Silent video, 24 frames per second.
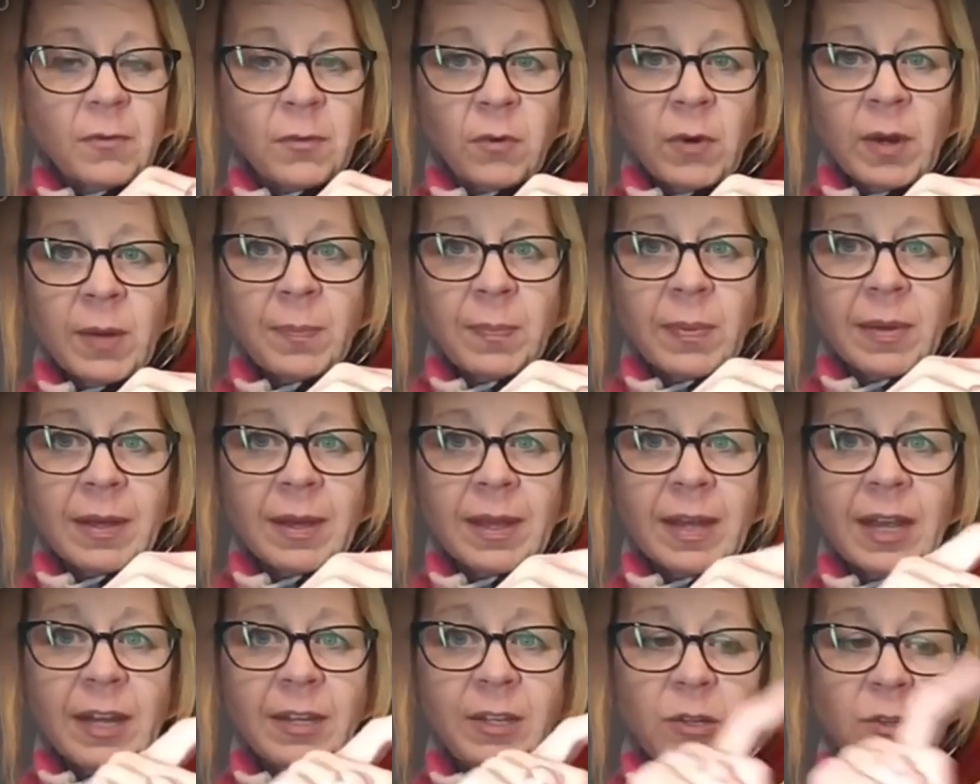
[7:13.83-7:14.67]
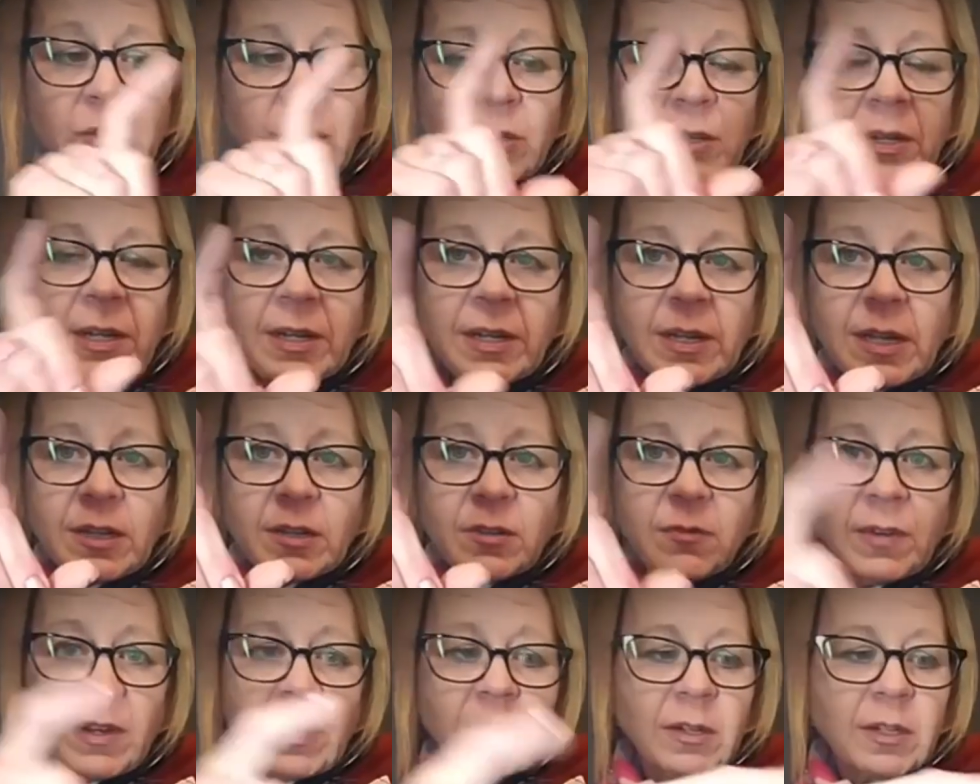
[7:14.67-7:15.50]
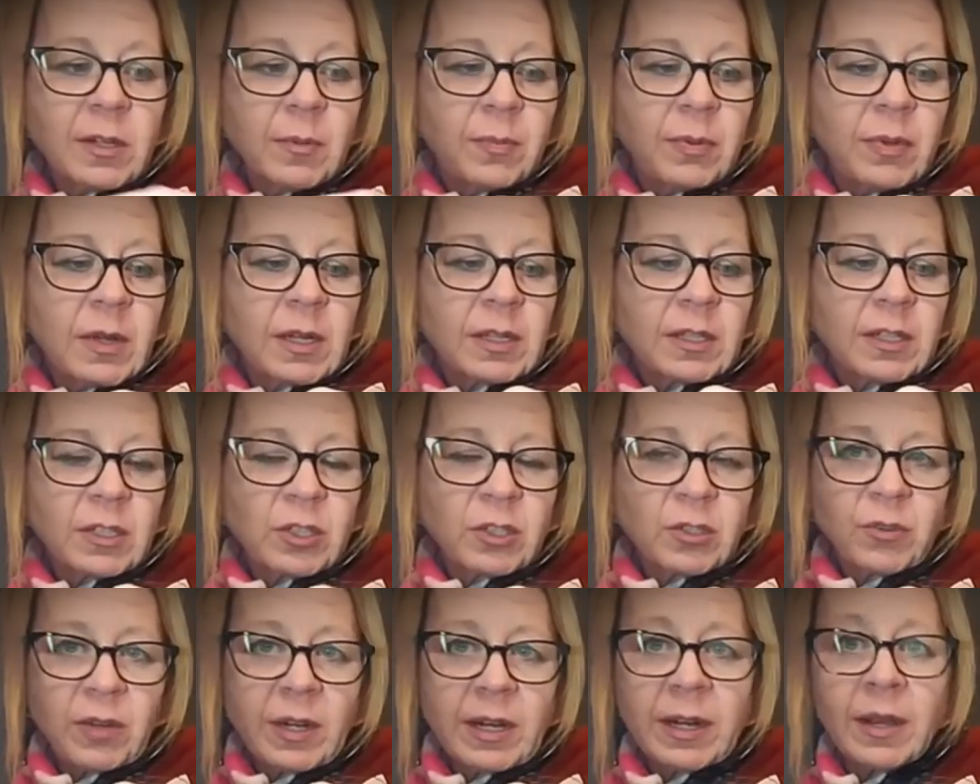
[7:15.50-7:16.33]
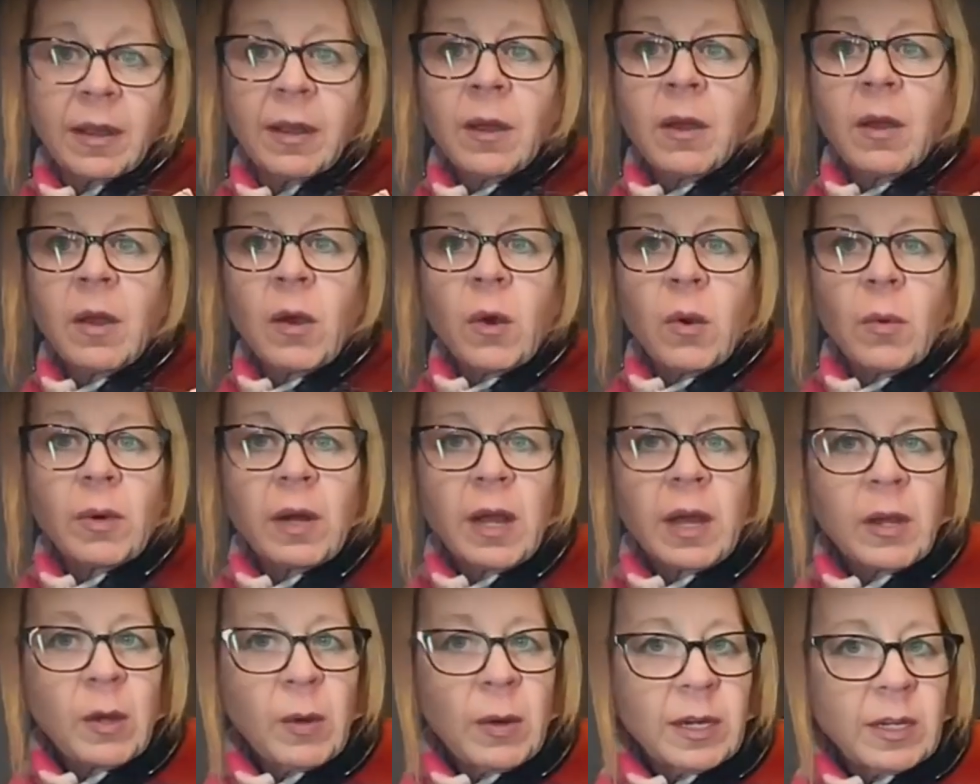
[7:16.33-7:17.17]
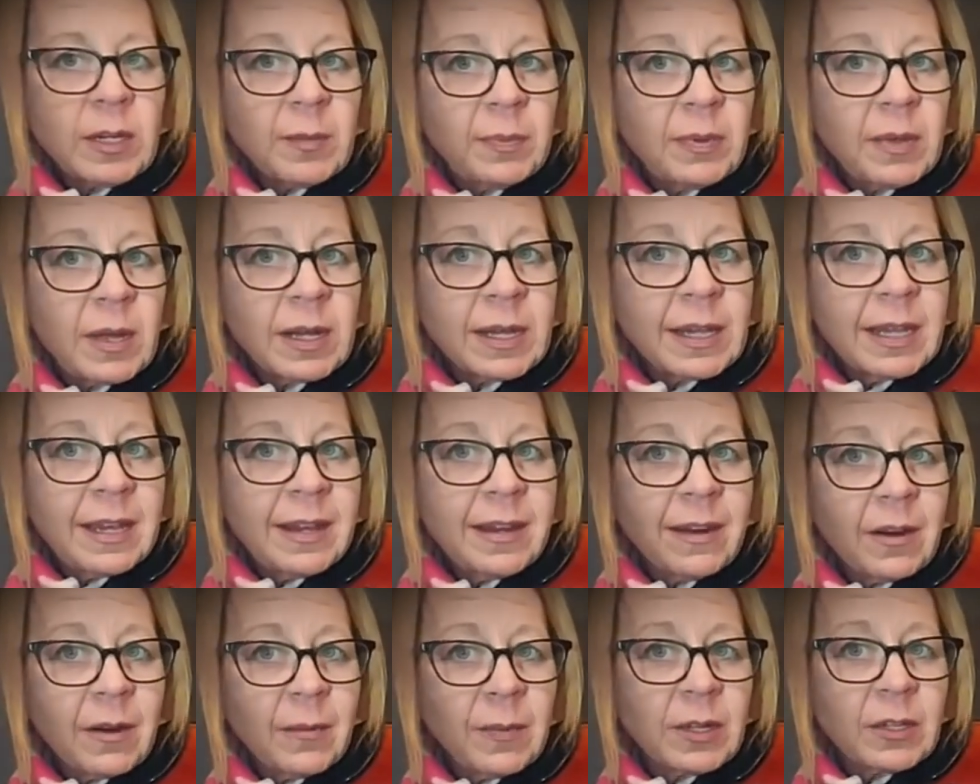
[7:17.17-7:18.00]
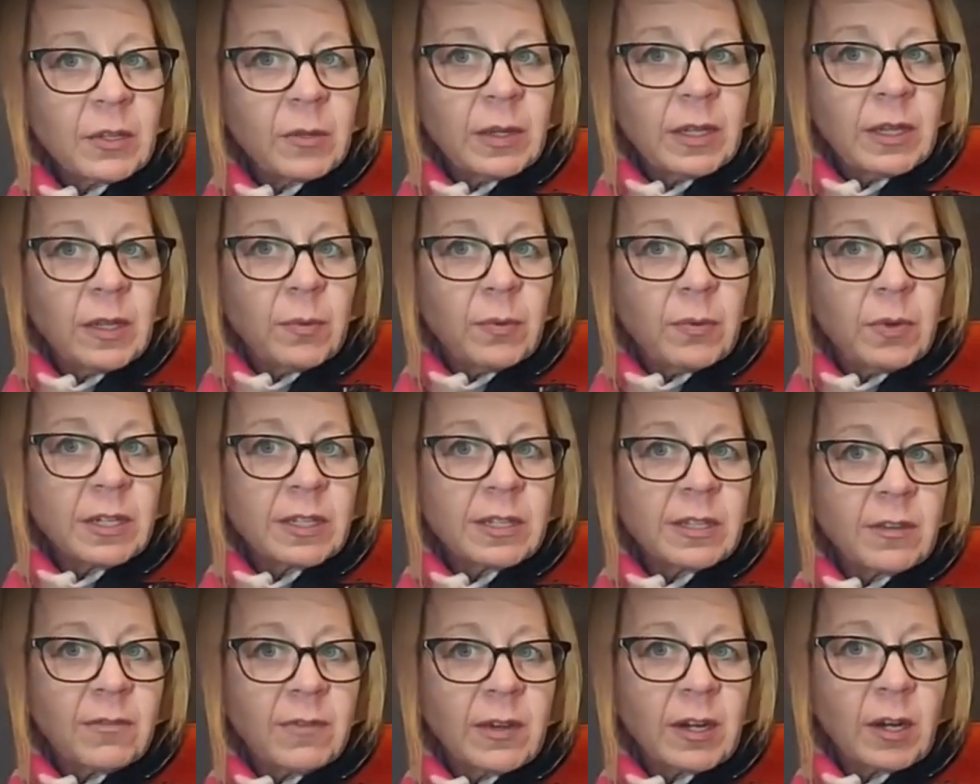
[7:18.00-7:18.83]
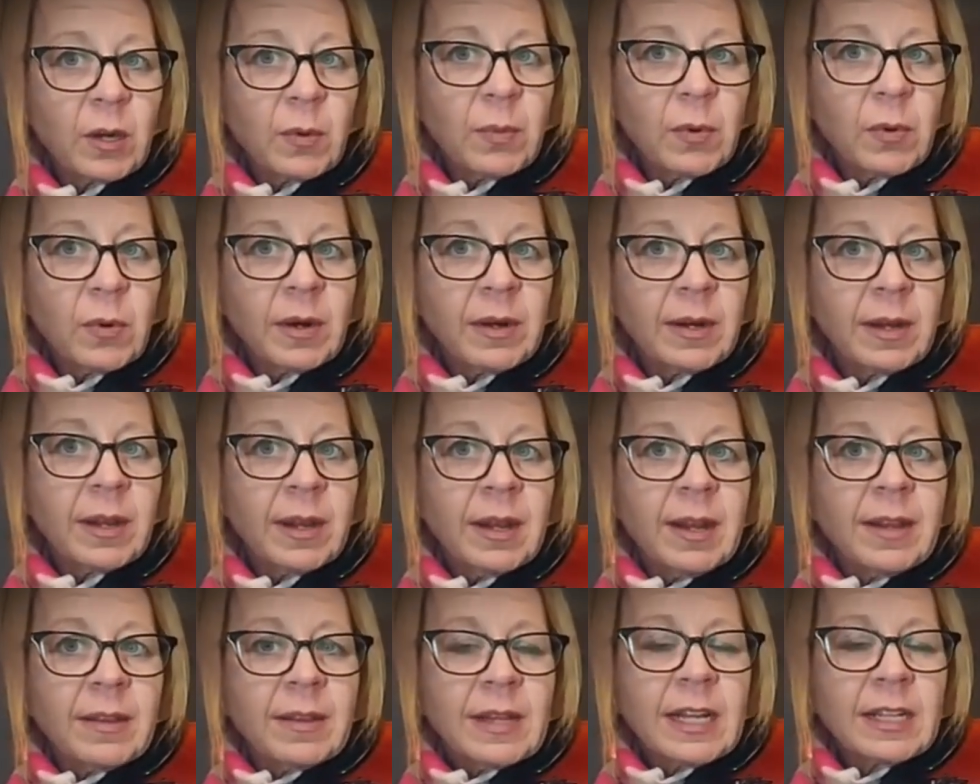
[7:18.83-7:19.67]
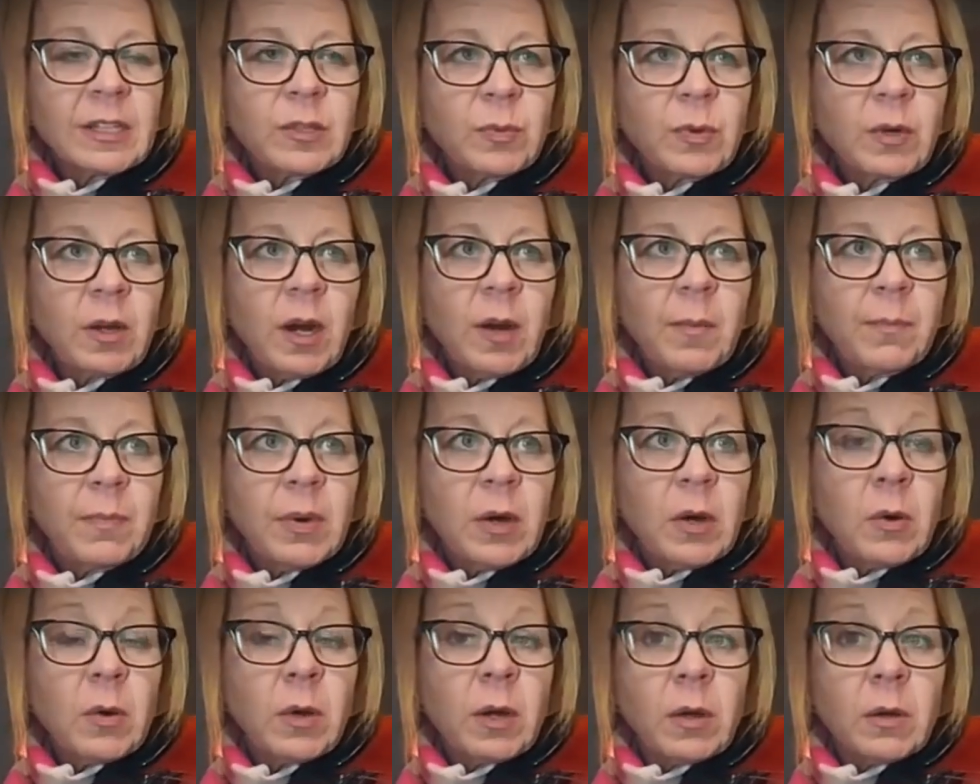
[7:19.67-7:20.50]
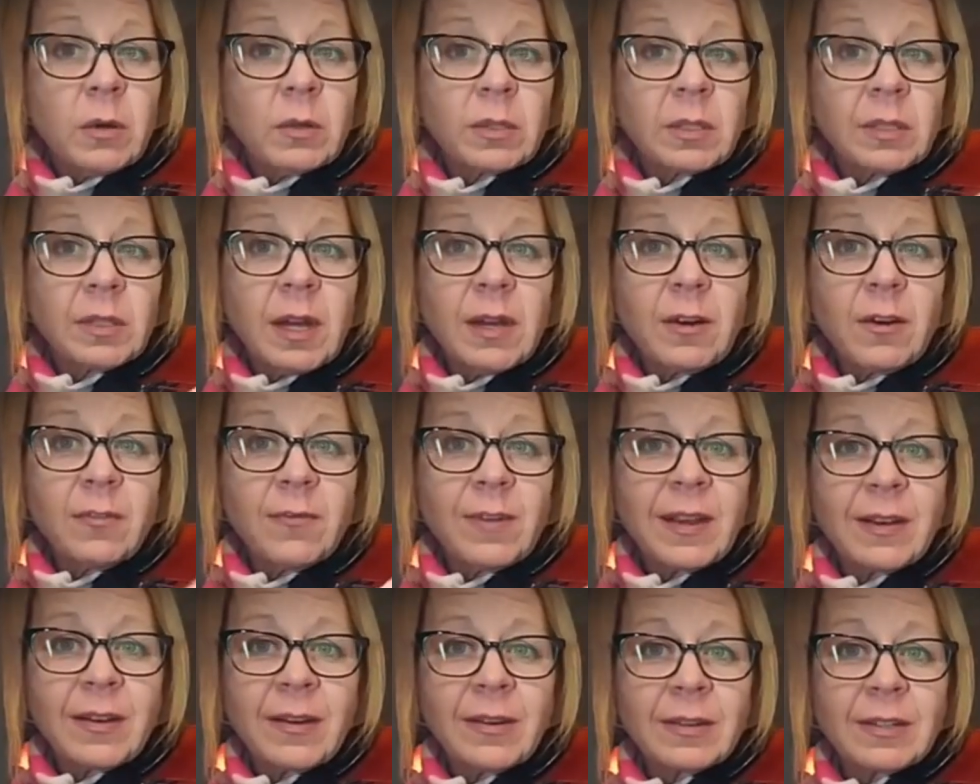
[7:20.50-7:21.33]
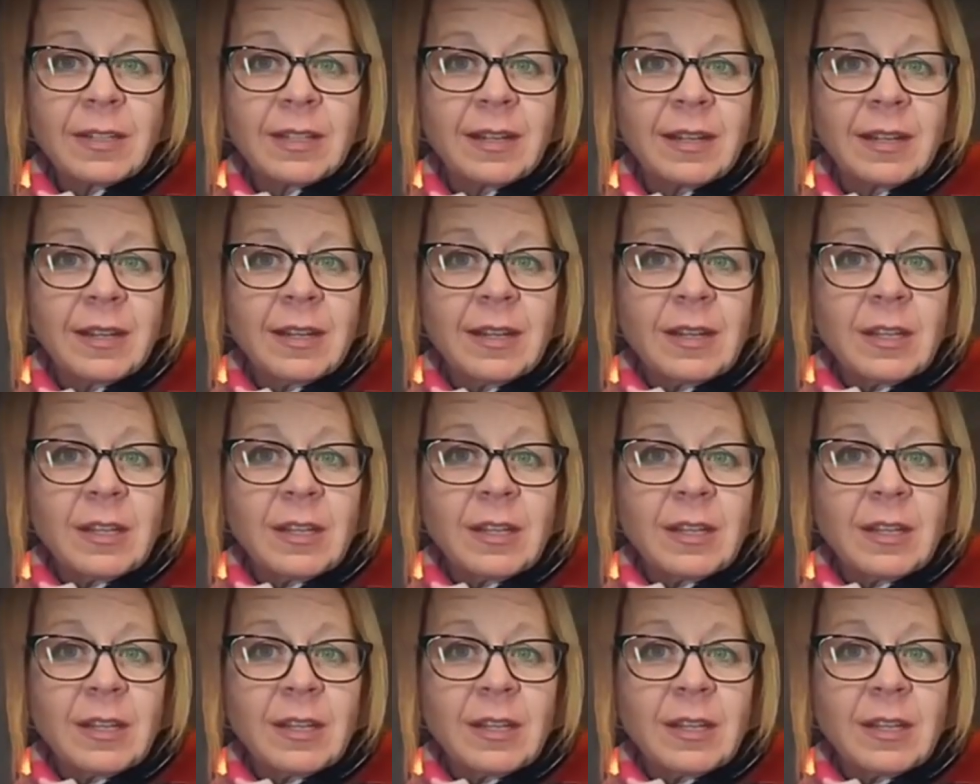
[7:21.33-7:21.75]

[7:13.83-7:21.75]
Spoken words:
grip, and use your index finger to pluck the string. We're not going to pluck here between the bridge and the fingerboard. That's where our bow goes, not our fingers.